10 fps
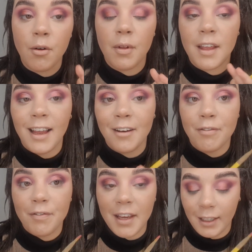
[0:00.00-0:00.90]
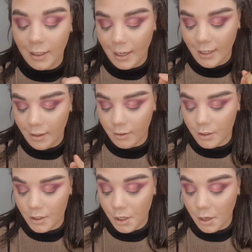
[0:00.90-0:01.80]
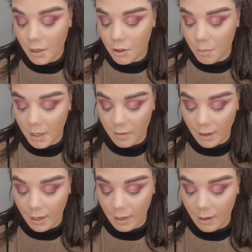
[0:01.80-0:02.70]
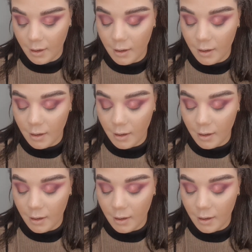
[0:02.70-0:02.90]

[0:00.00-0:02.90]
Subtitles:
what they like feel like to touch because I